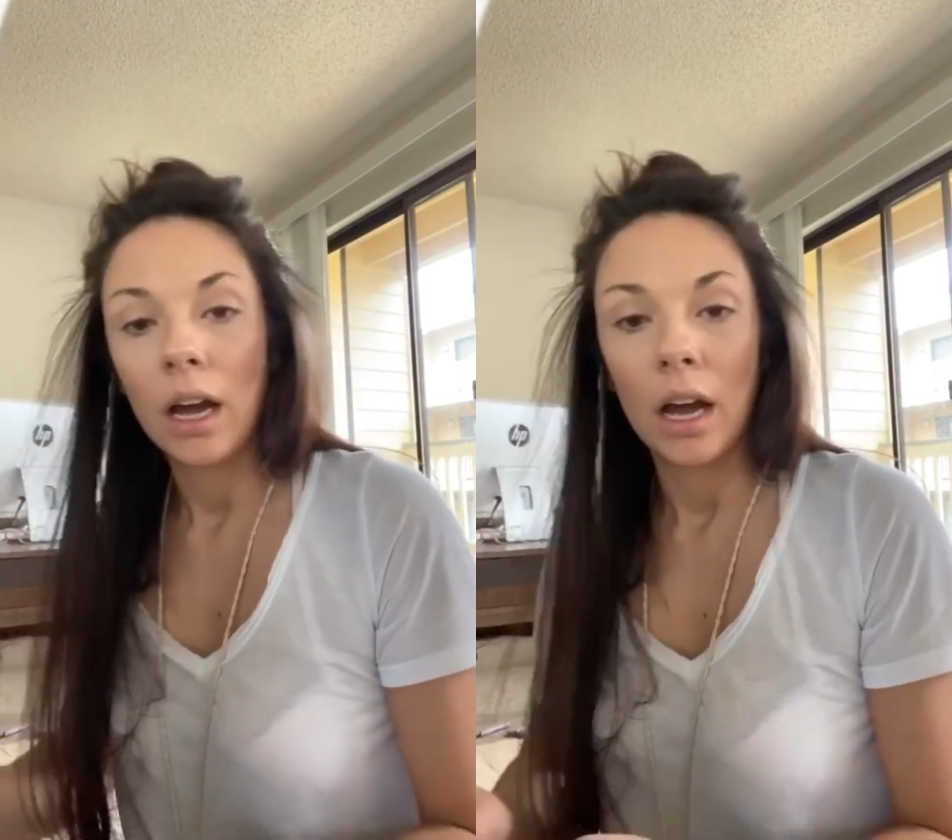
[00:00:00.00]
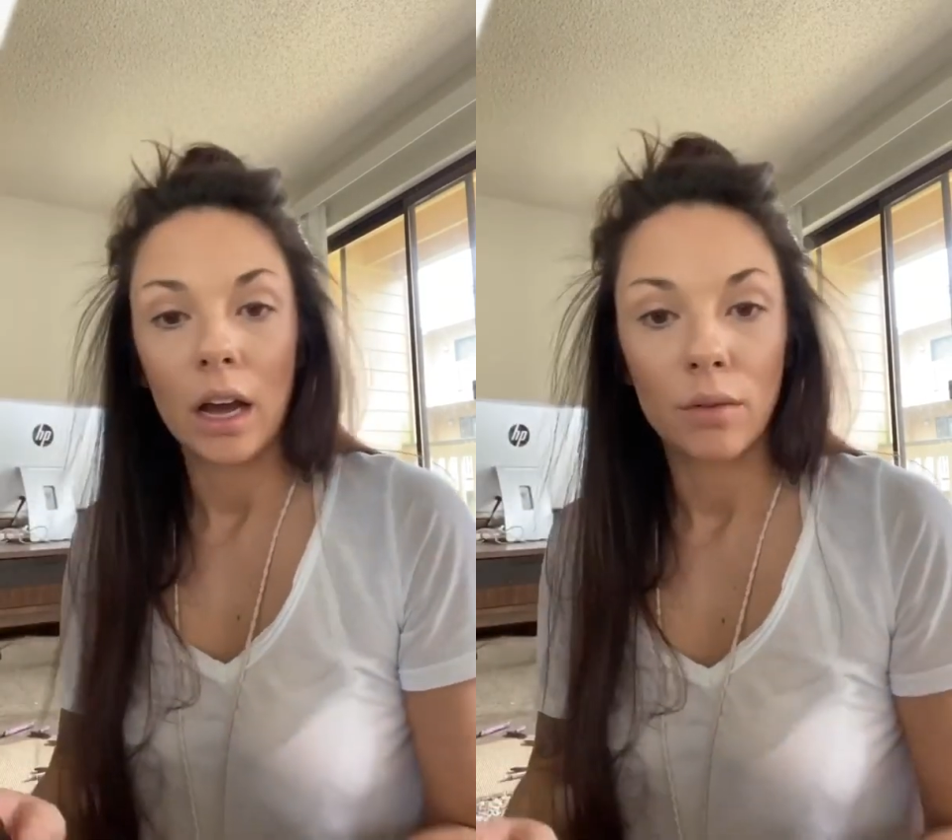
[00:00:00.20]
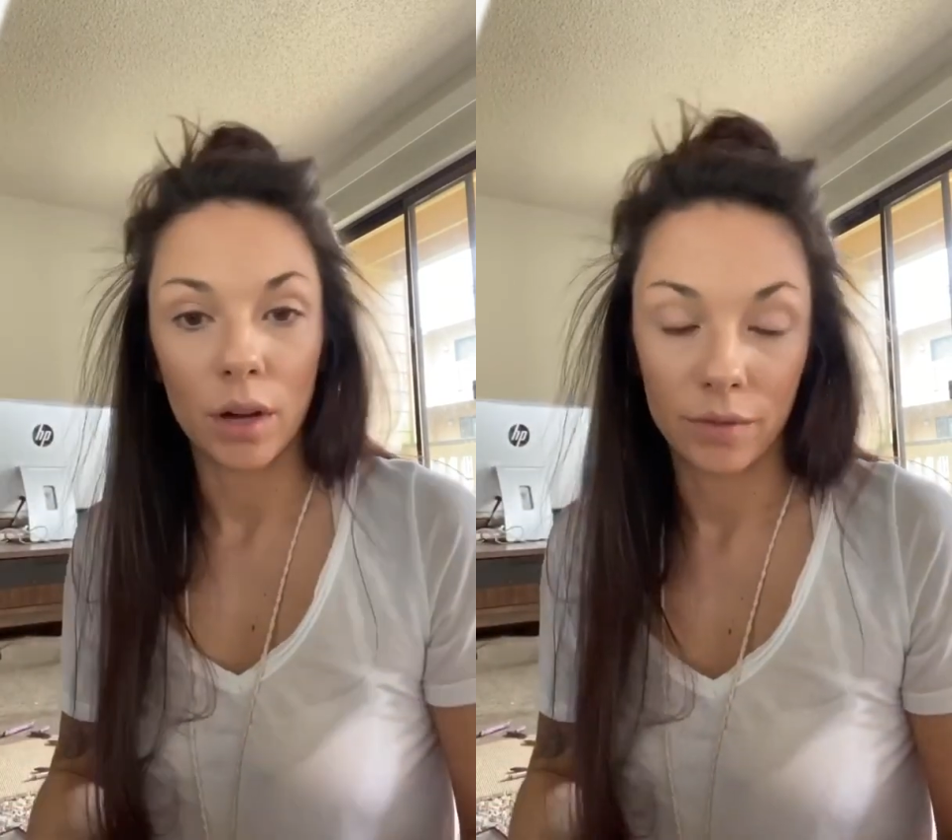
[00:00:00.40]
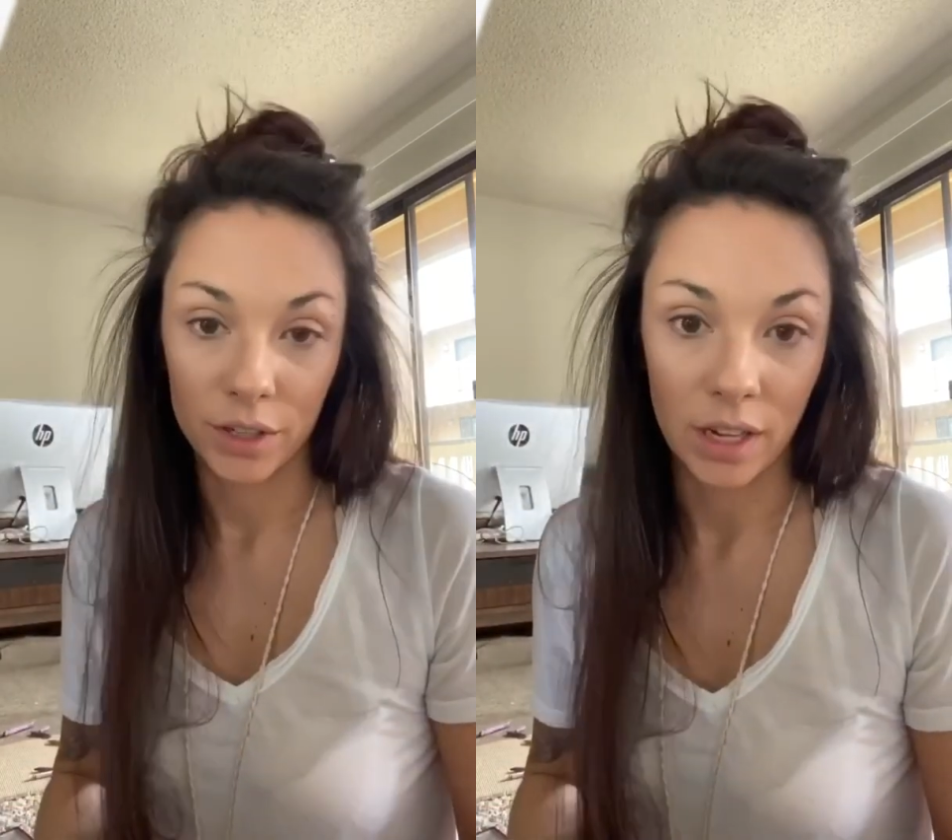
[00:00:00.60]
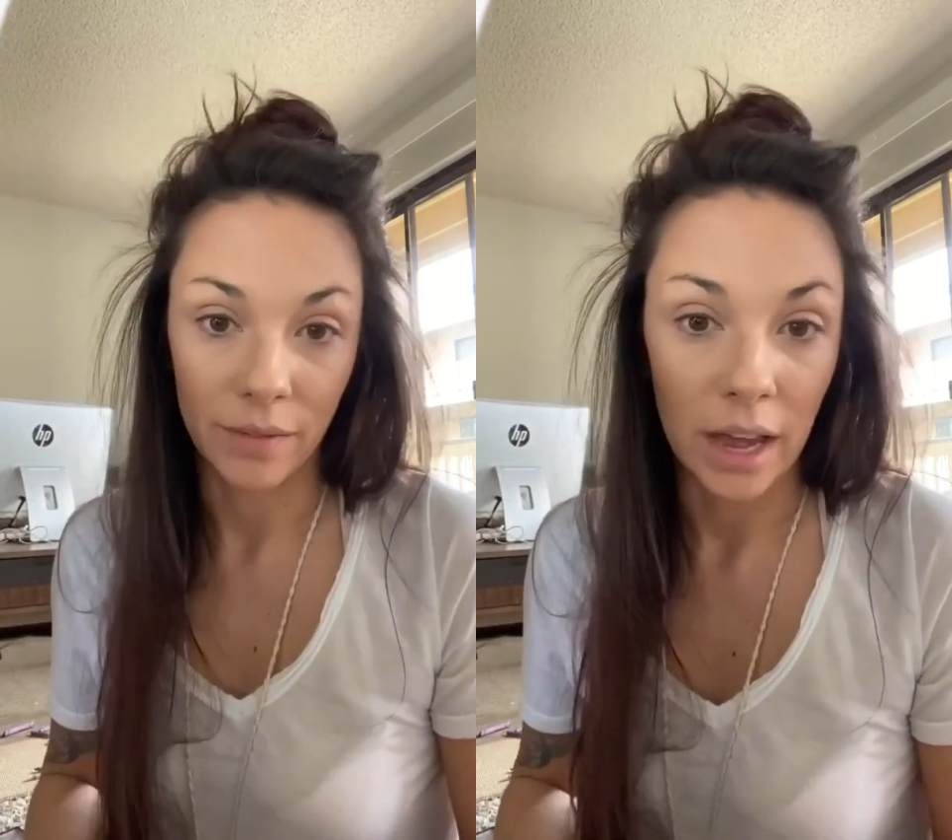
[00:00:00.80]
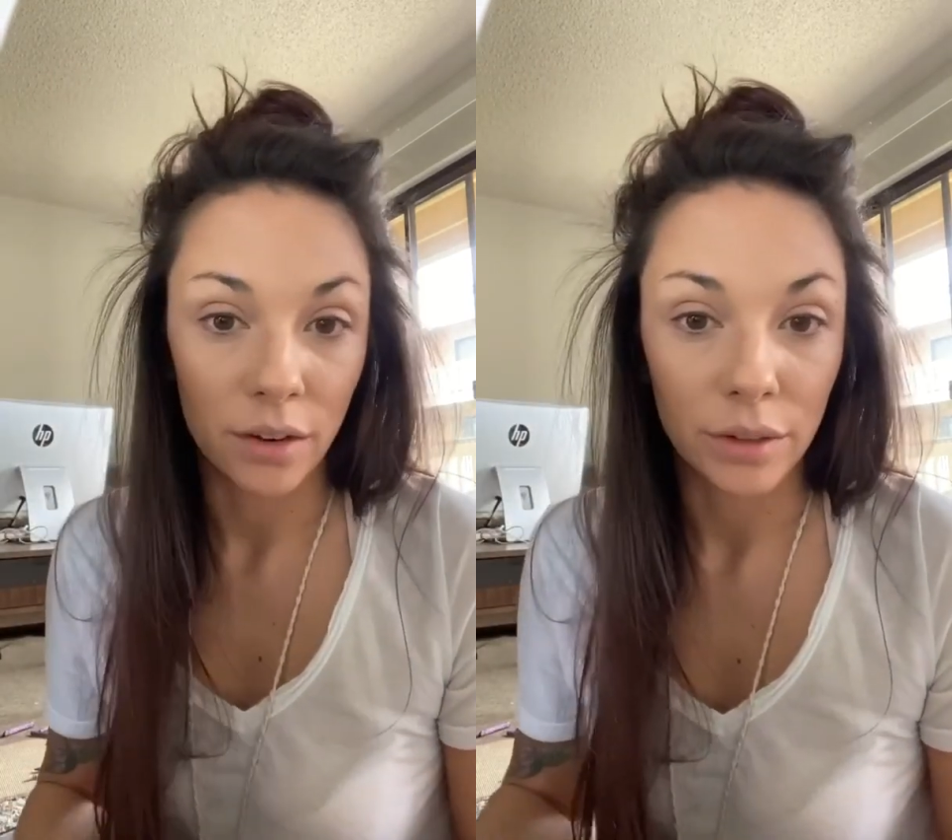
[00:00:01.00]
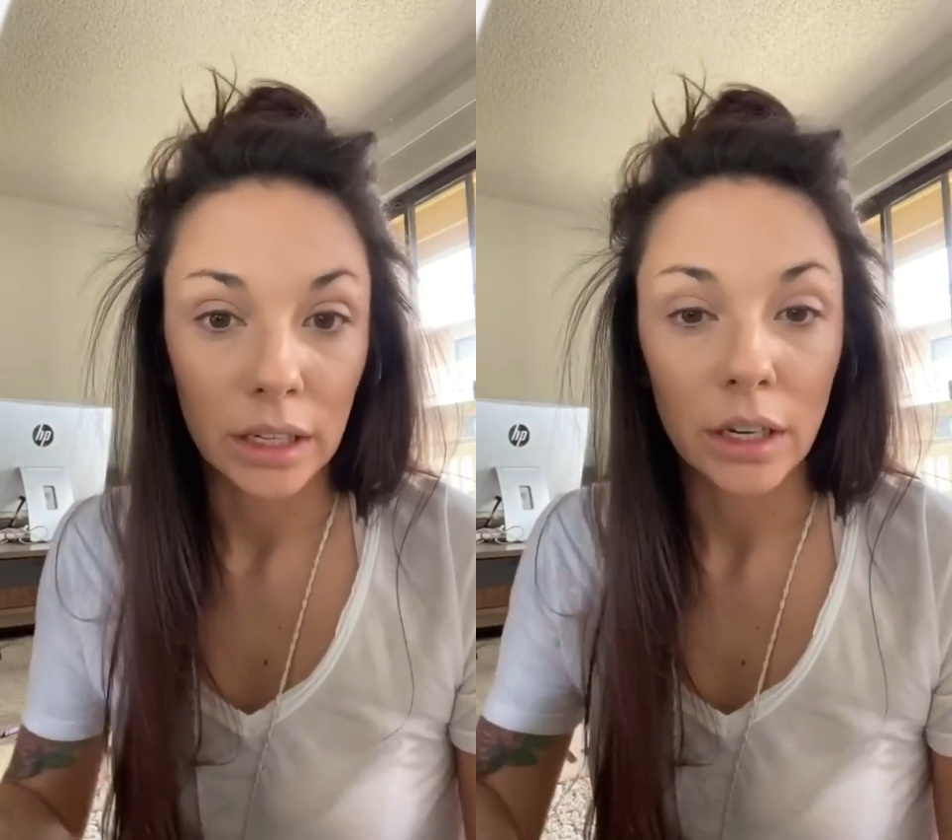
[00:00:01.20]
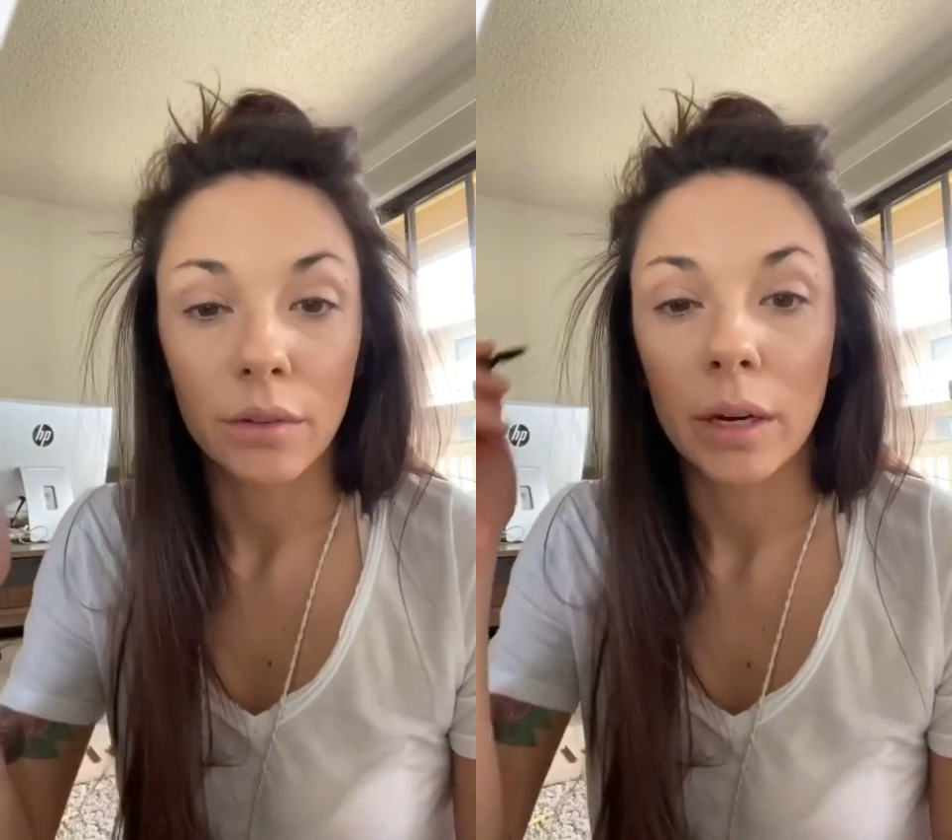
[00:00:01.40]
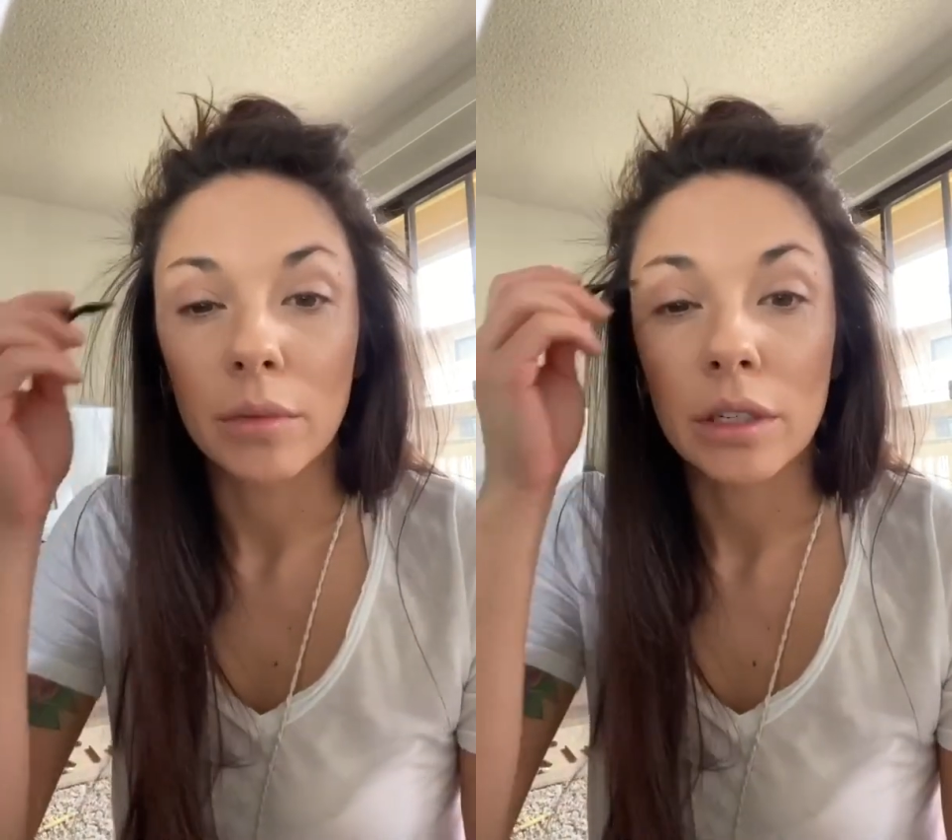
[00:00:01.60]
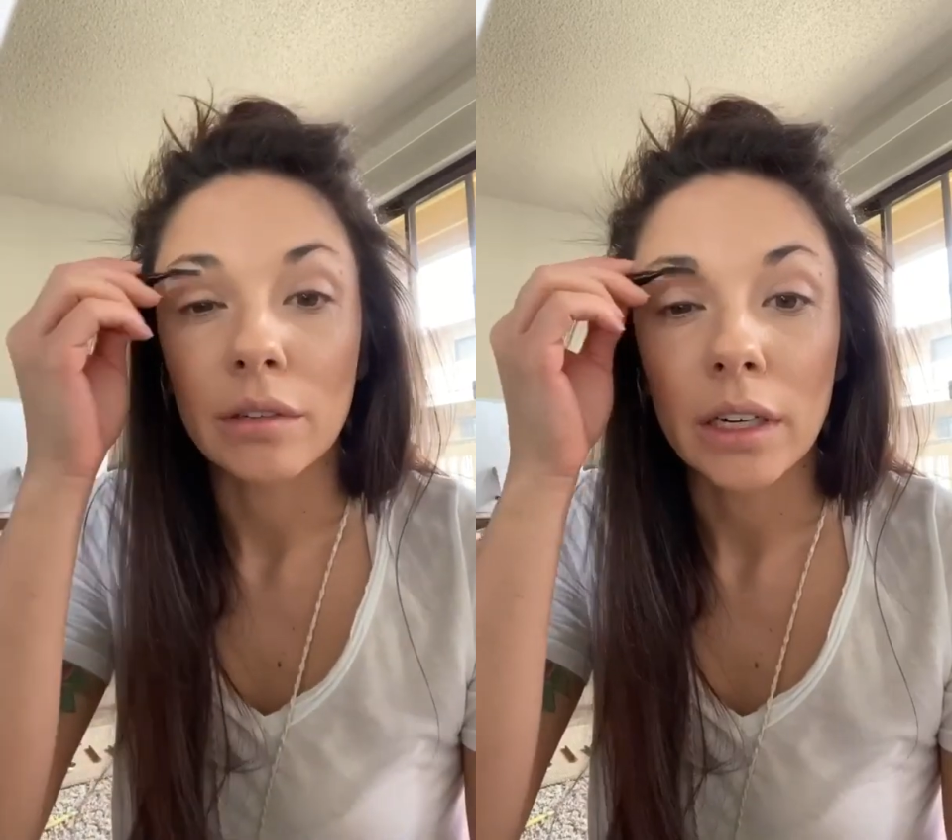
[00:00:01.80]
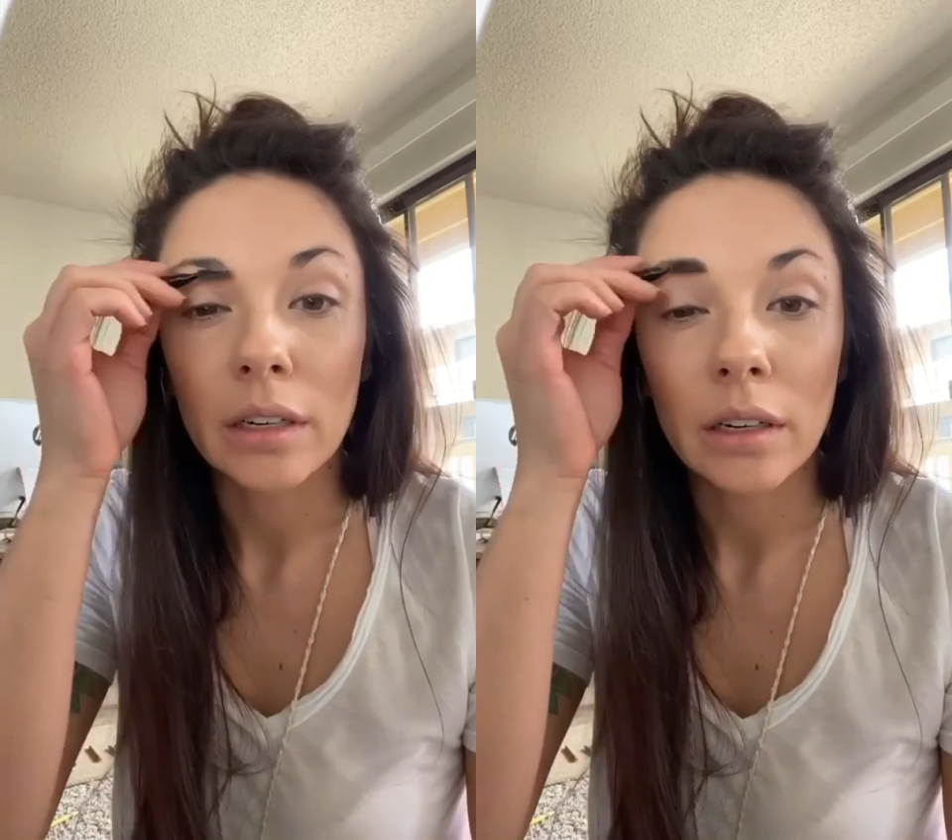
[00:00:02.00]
Well, first off, I don't really know what I'm doing.